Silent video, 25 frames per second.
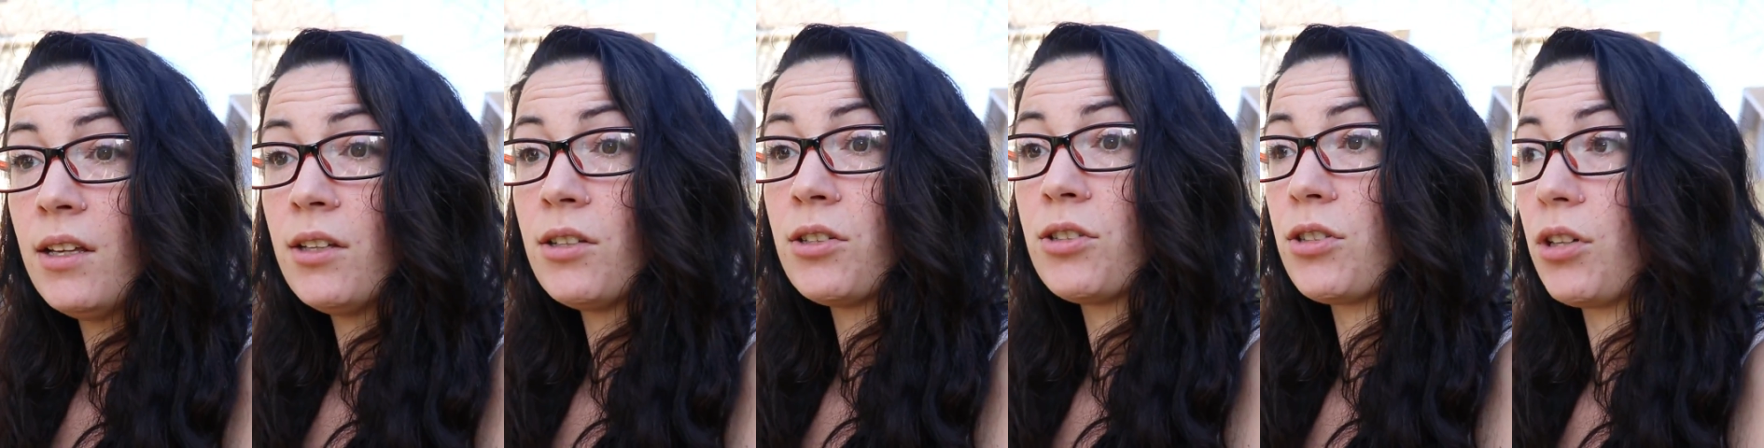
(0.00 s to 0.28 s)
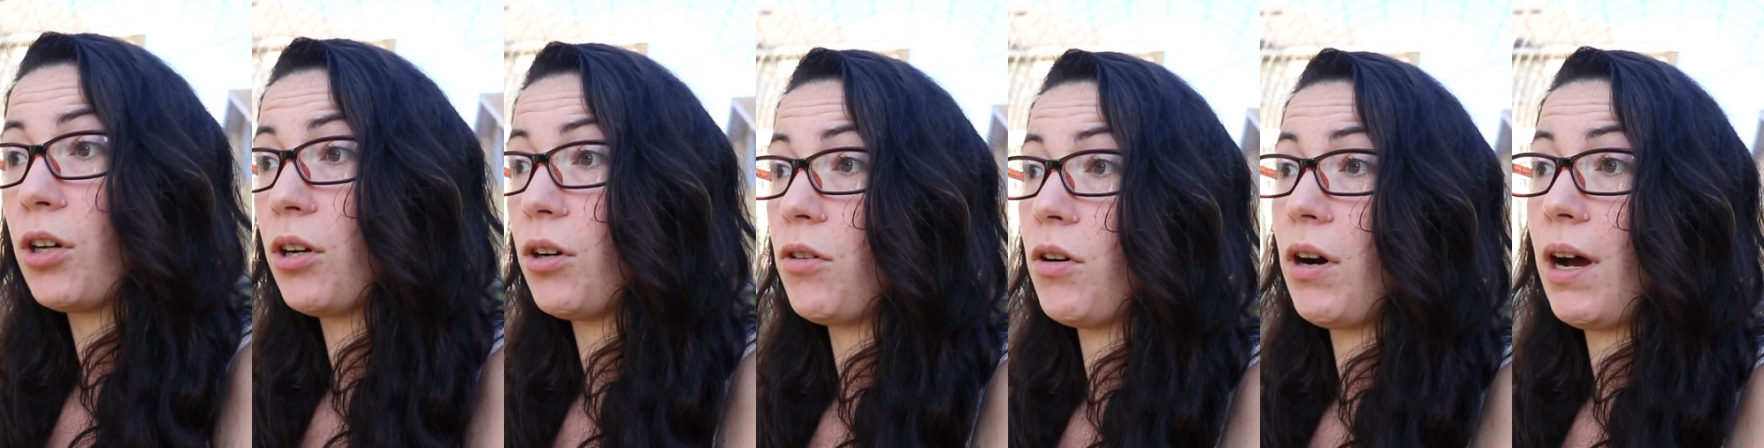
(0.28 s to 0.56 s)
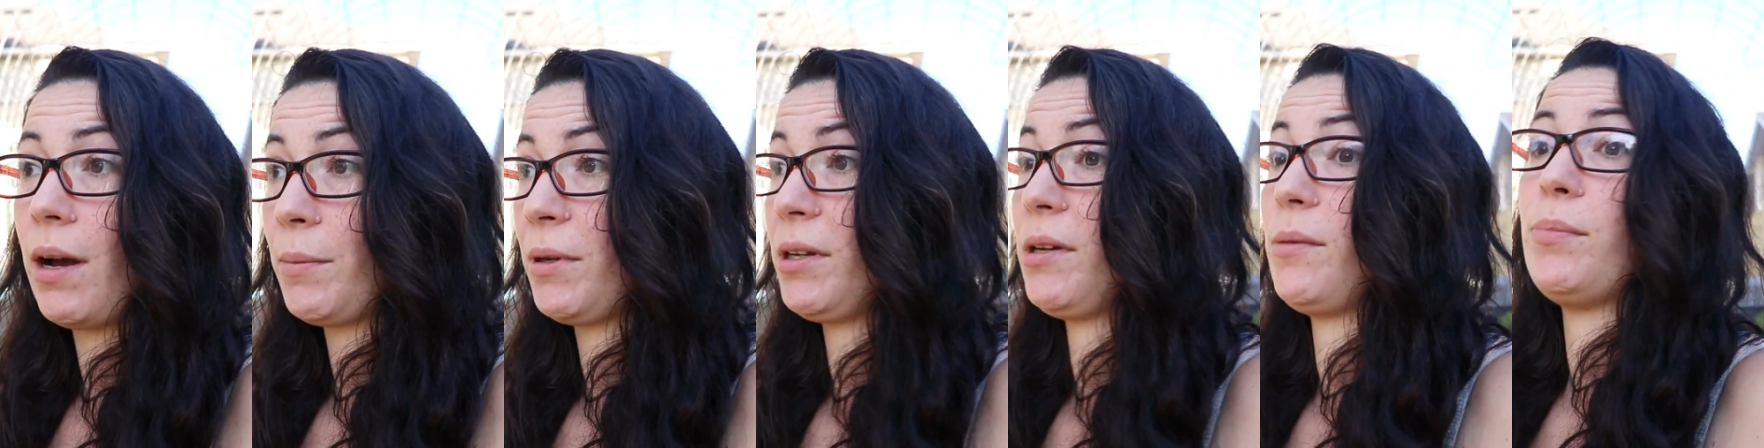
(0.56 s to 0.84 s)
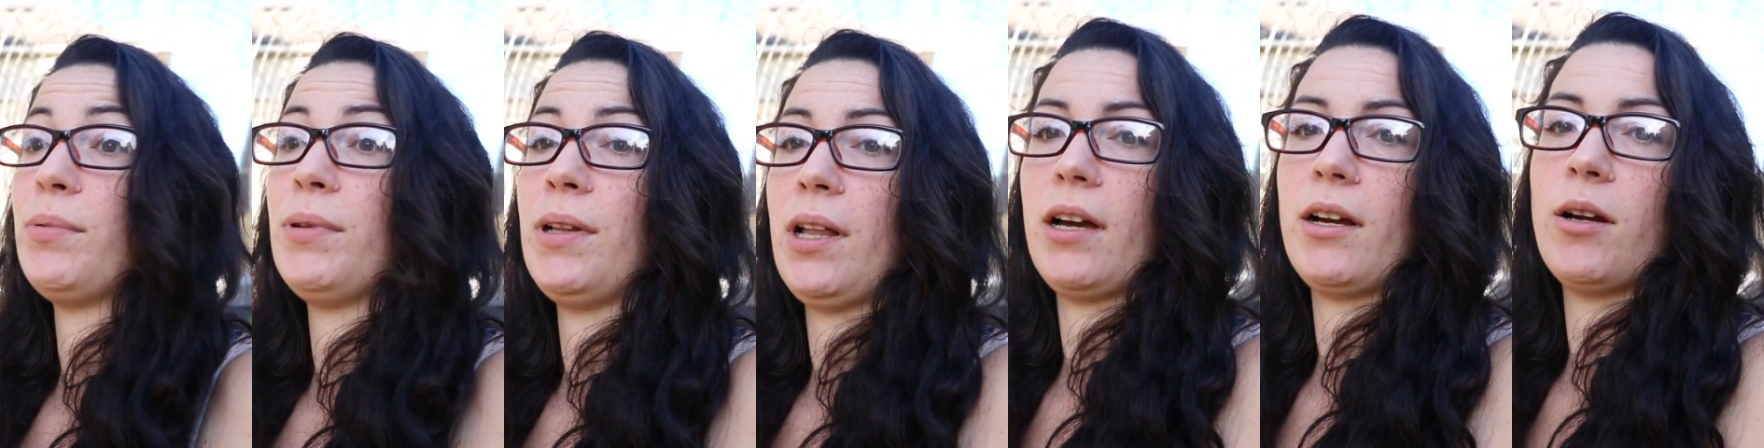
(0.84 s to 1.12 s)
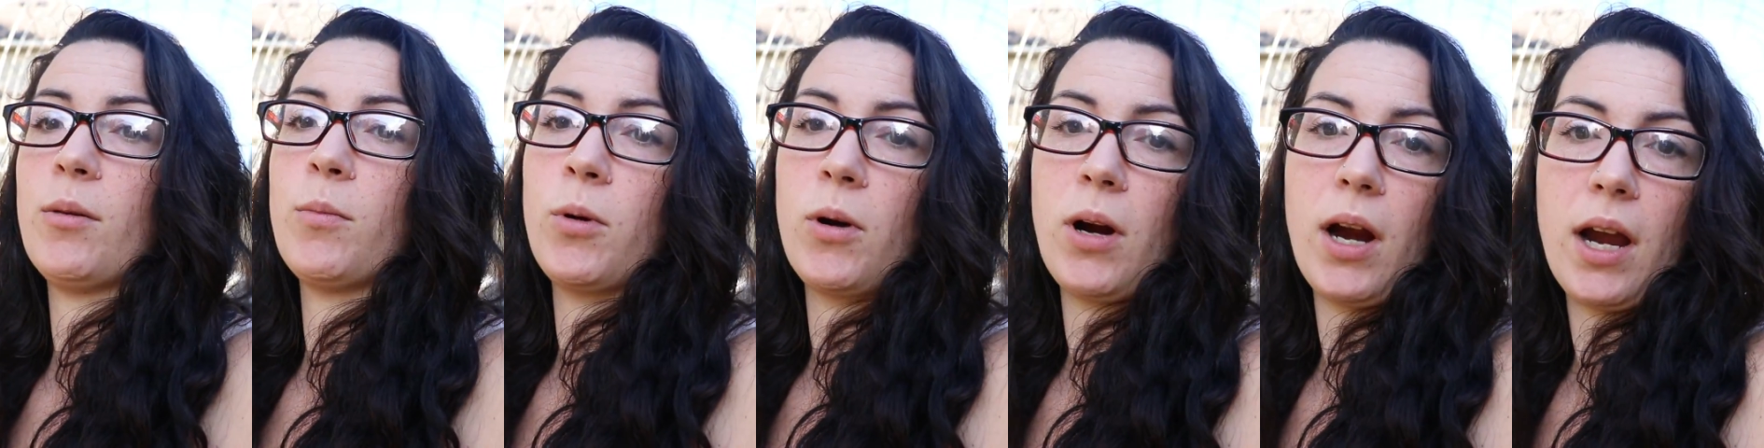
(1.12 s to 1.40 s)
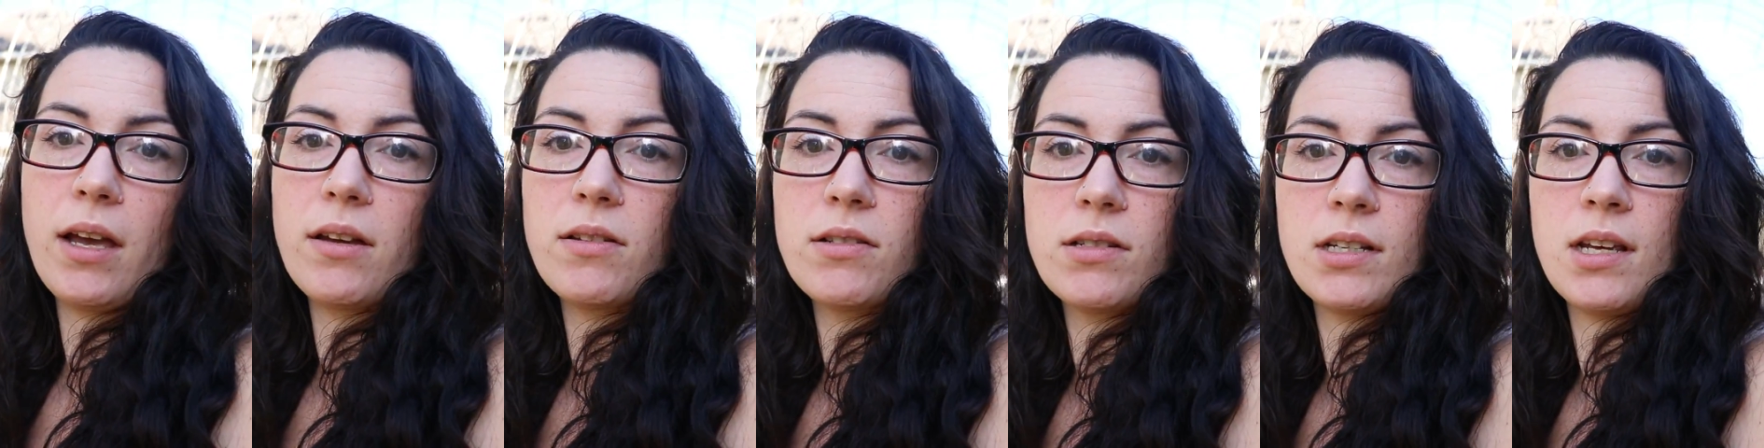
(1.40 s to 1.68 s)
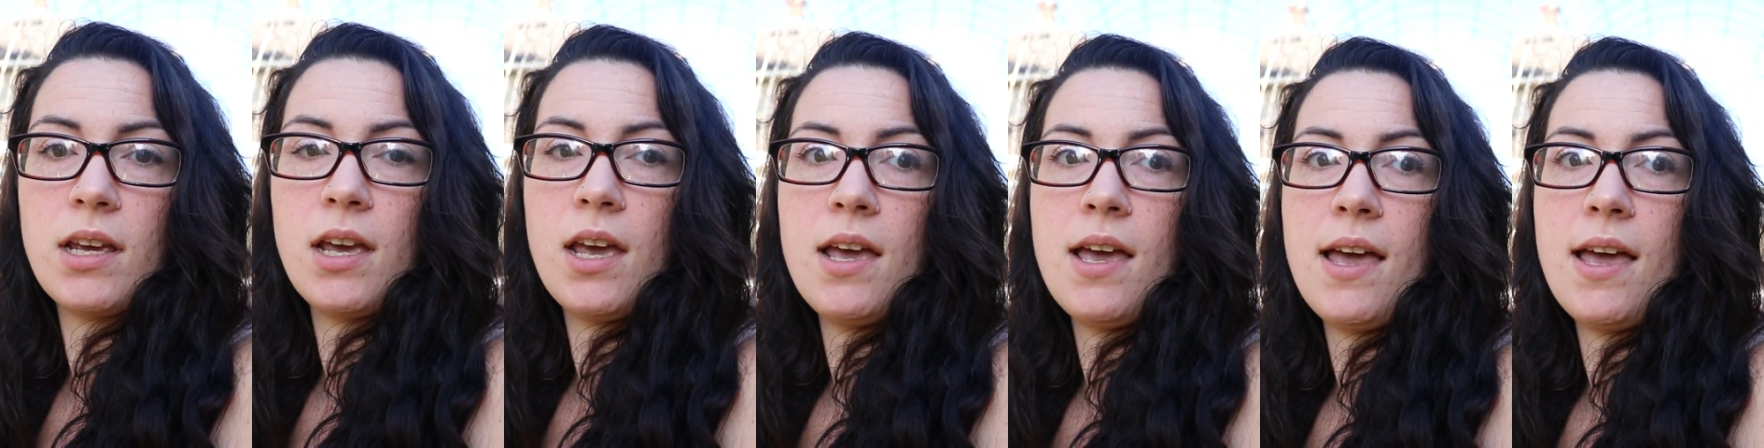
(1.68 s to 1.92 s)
So I'm gonna plug them around,